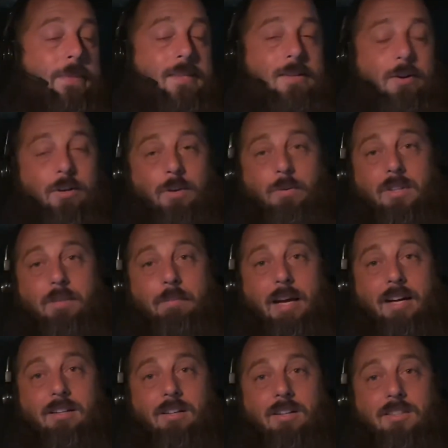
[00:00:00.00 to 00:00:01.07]
Don't know what the
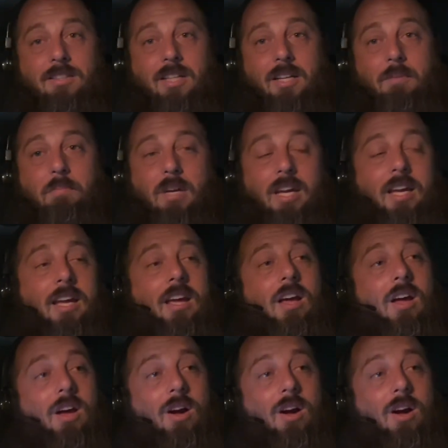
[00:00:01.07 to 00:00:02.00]
back haul is going to be.